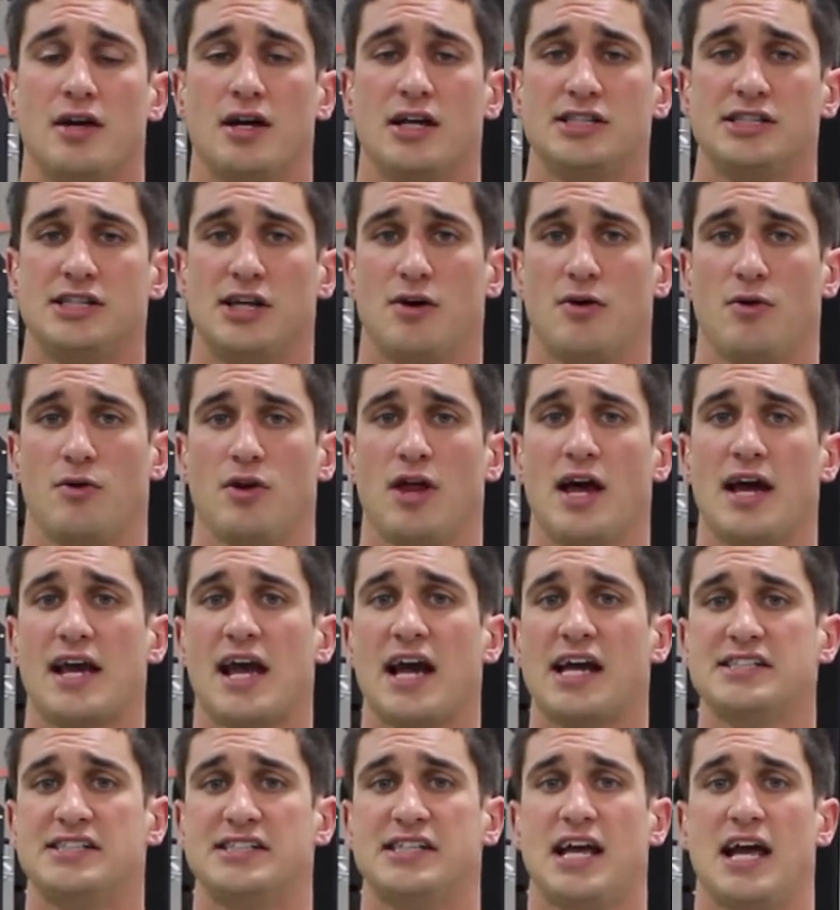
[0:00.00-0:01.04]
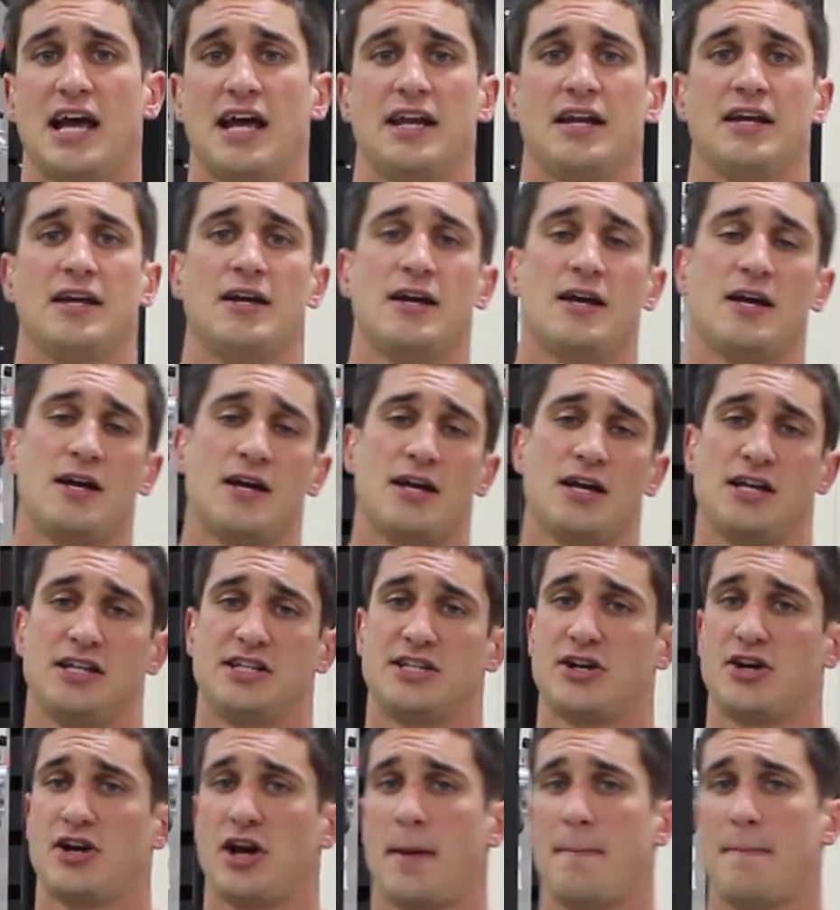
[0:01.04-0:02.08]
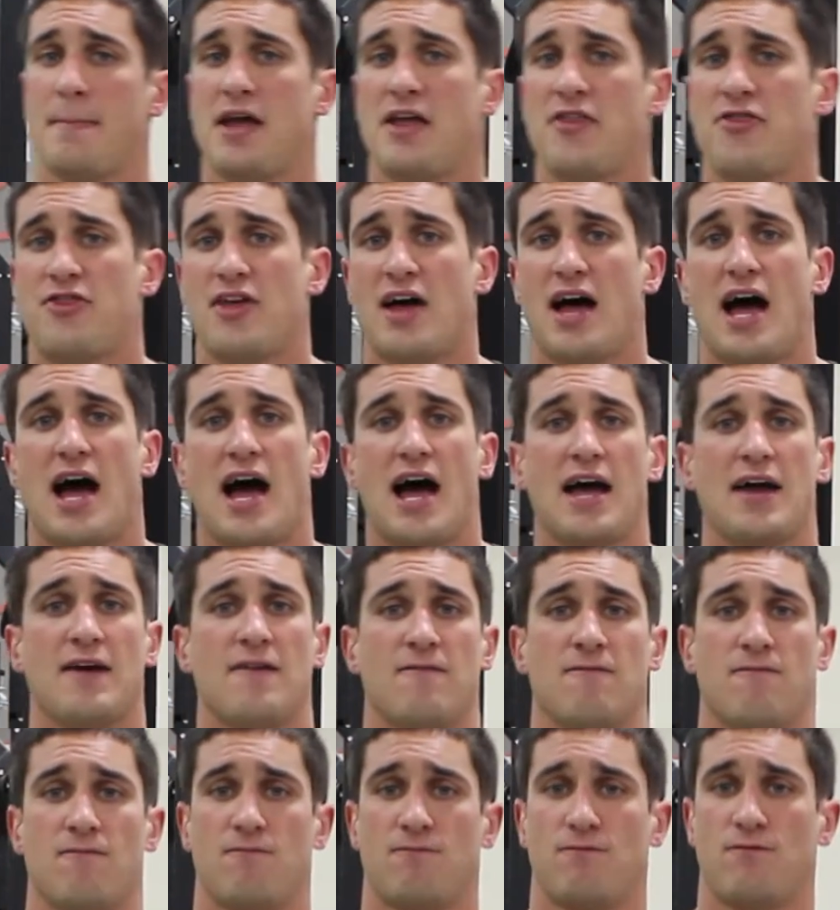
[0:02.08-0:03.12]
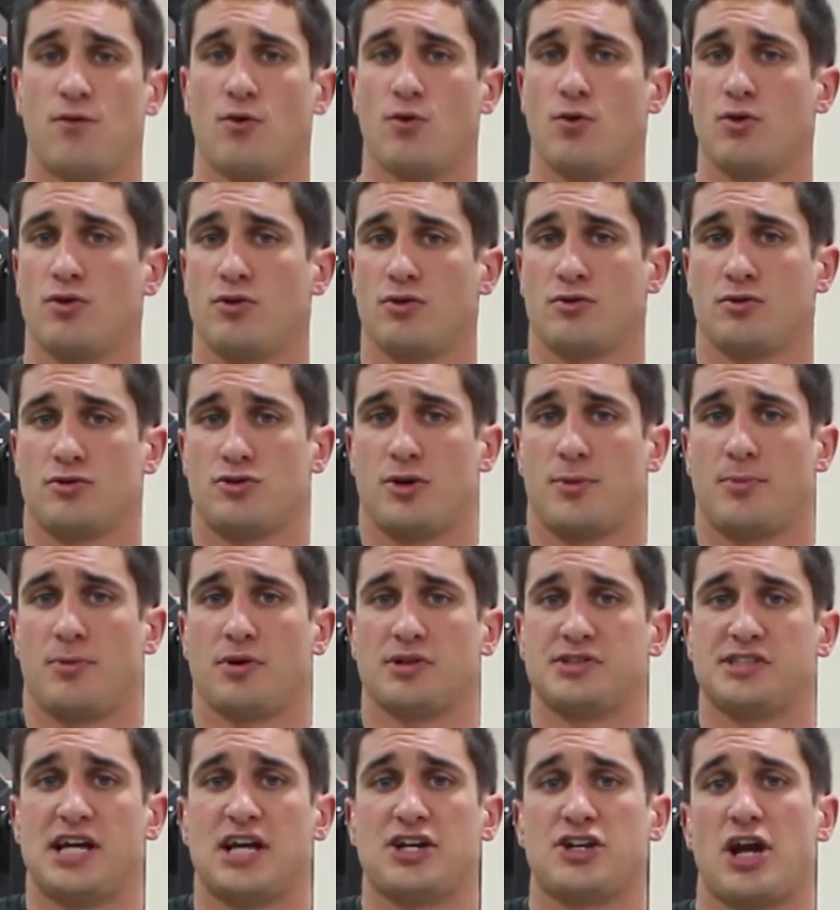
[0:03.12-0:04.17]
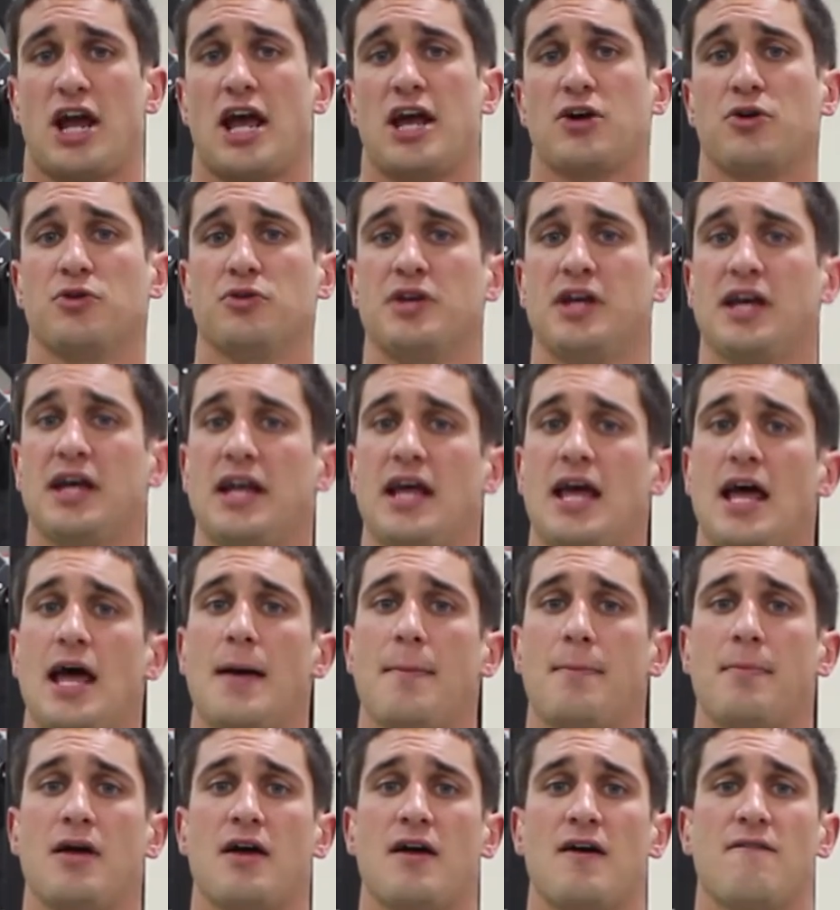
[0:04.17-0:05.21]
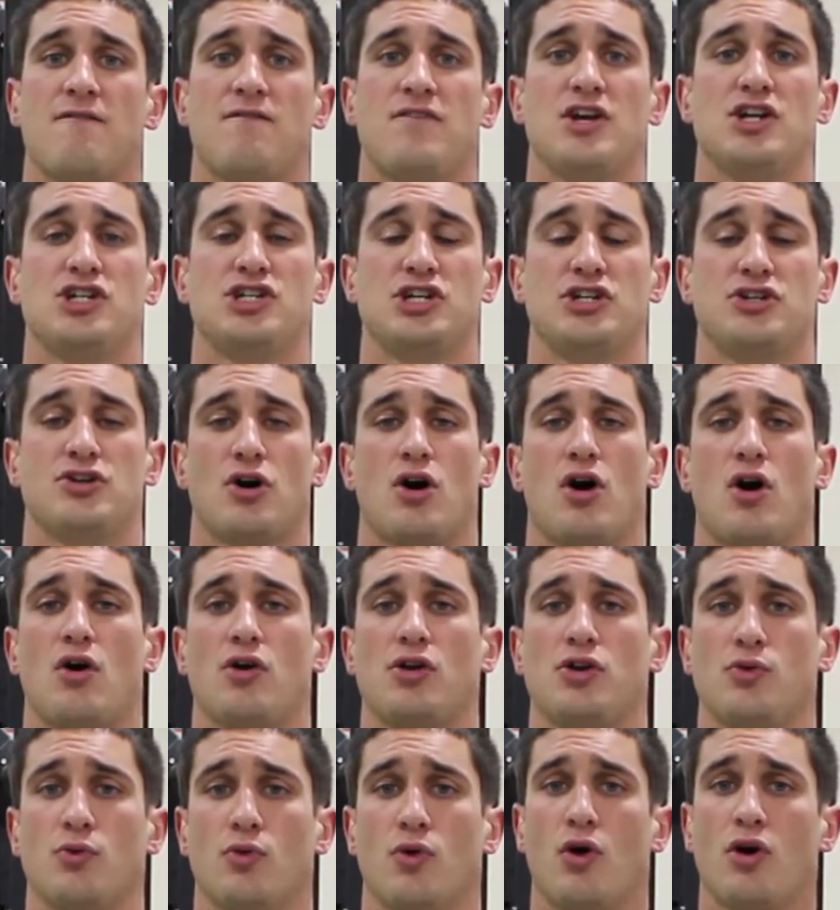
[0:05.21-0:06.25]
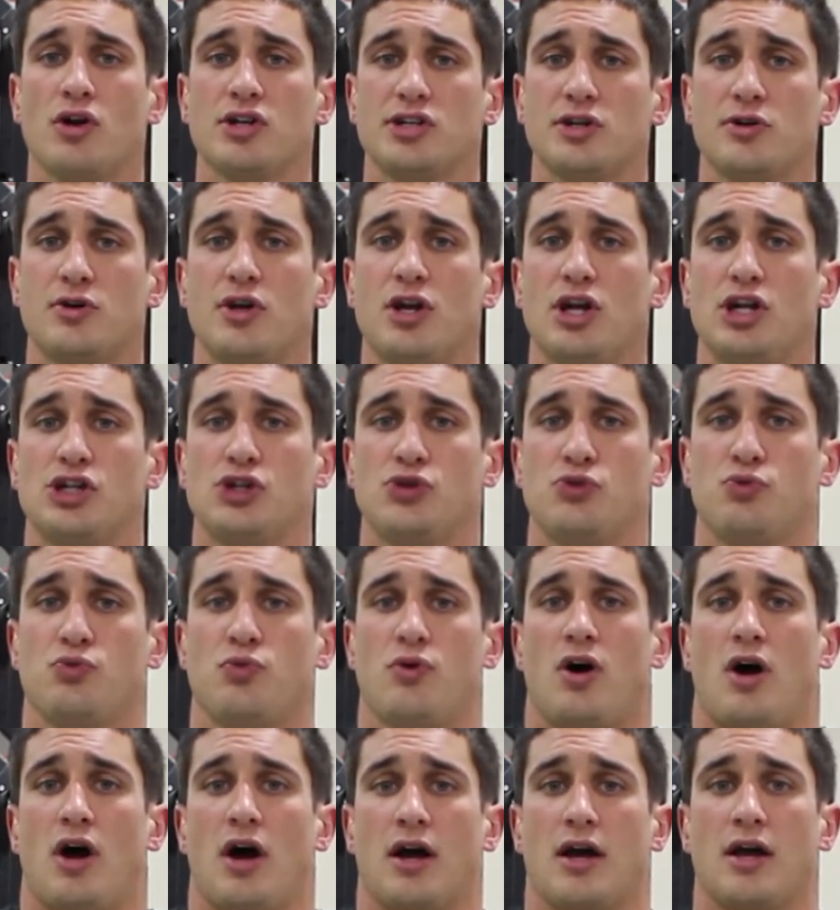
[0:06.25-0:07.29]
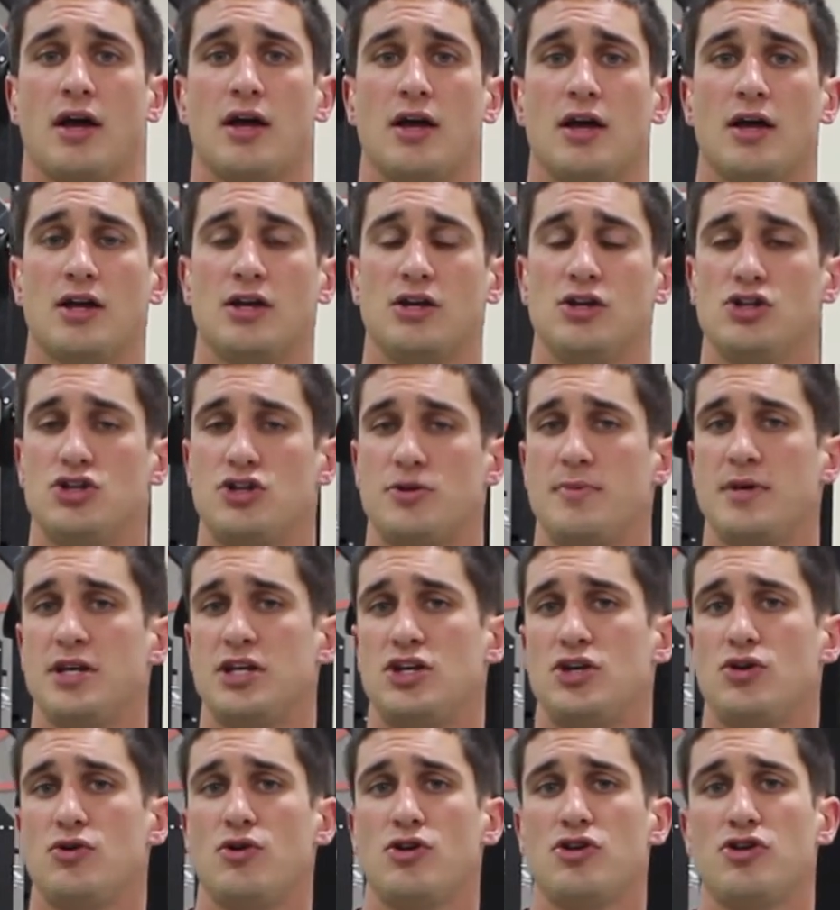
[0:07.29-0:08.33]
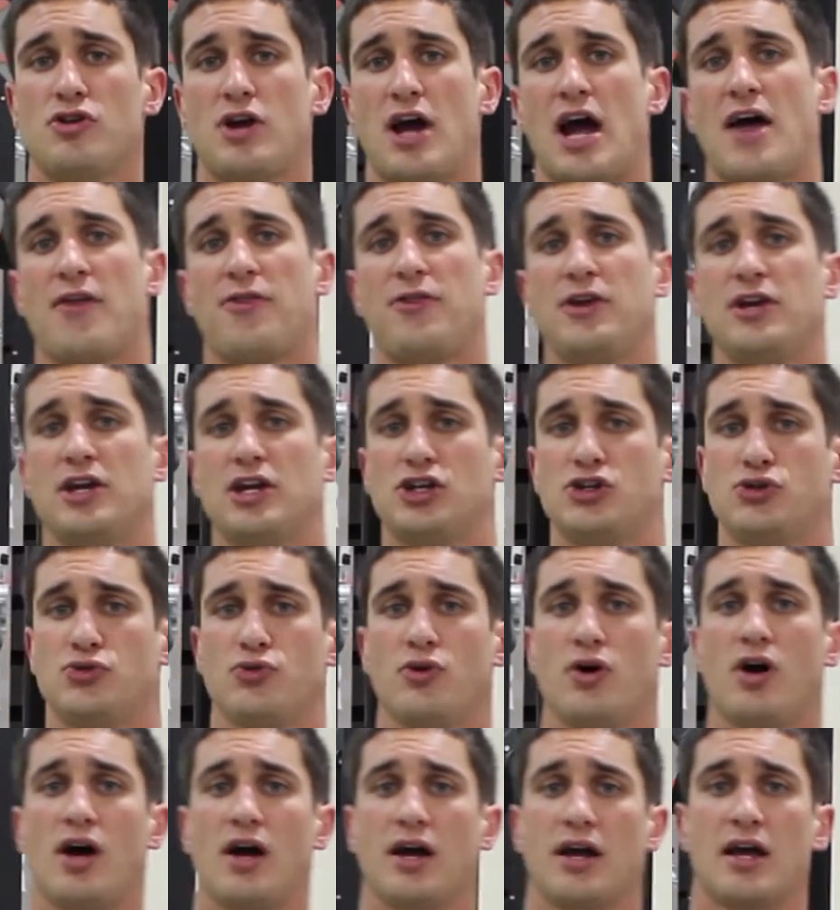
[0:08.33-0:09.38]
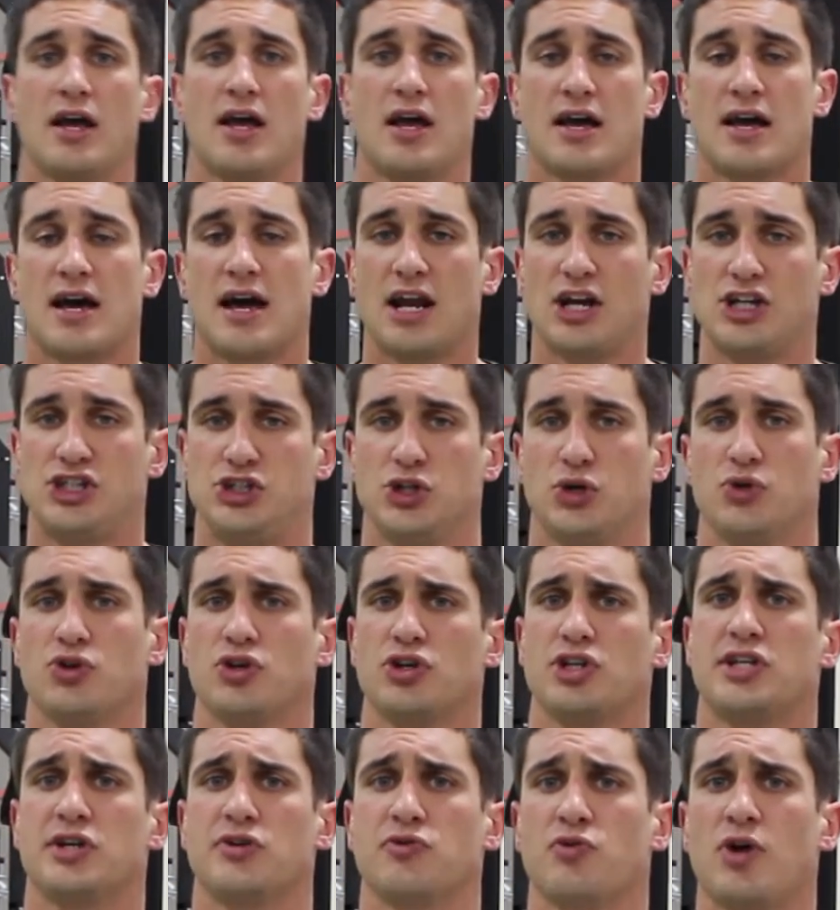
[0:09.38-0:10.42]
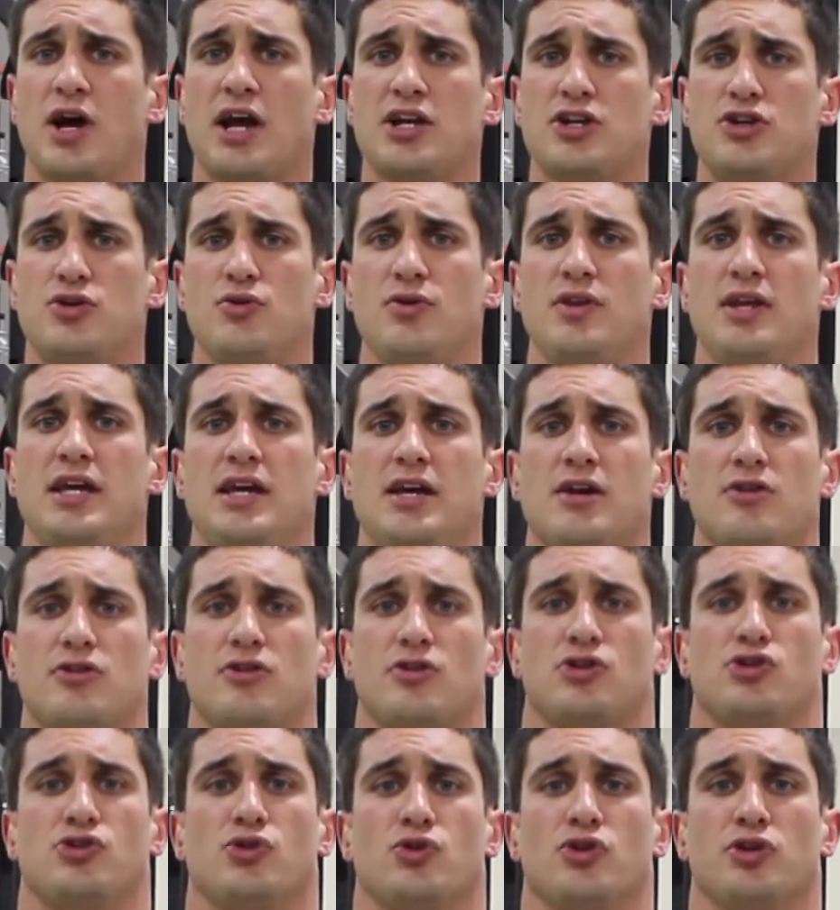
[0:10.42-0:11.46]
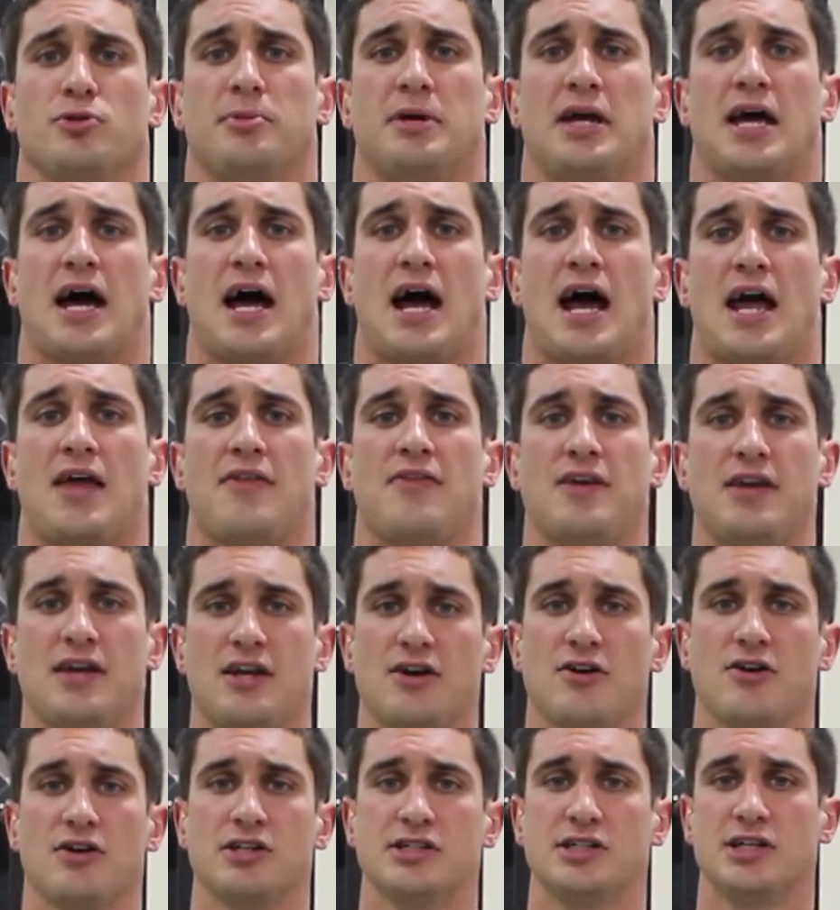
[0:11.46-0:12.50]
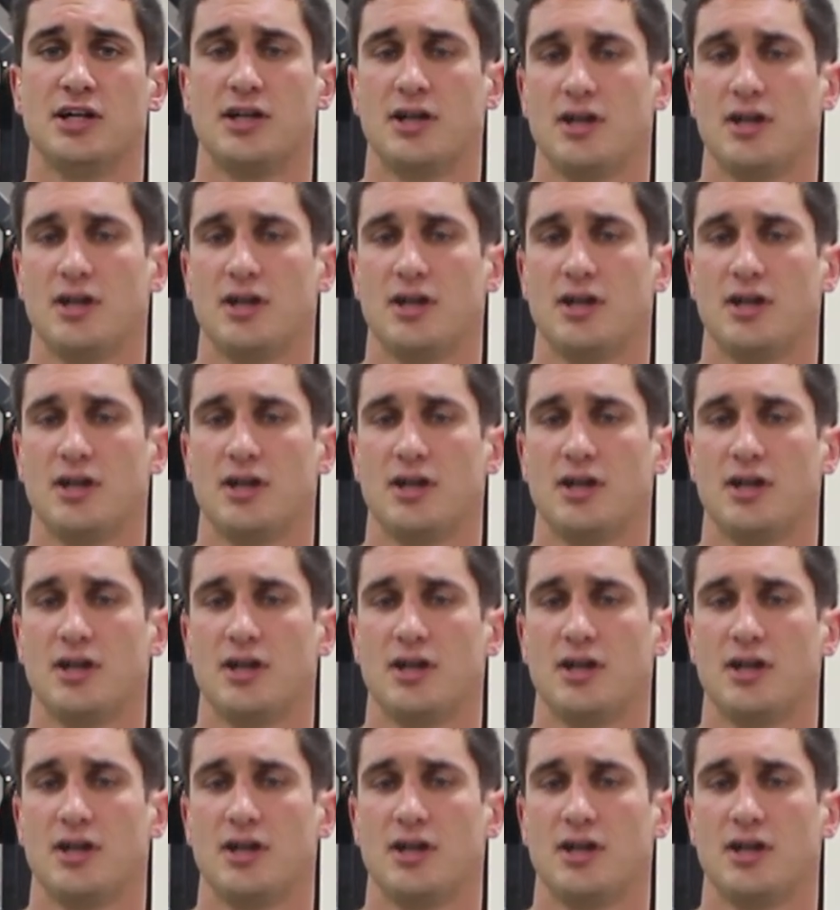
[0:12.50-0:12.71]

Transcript: So like I said, it's starting at mid-thigh, full triple extension, ankle, knee, and hip, finishing tall. You were also going to shrug. You should be cueing your athlete to shrug, kind of shoulders to right to the ears or shoulders behind the ears.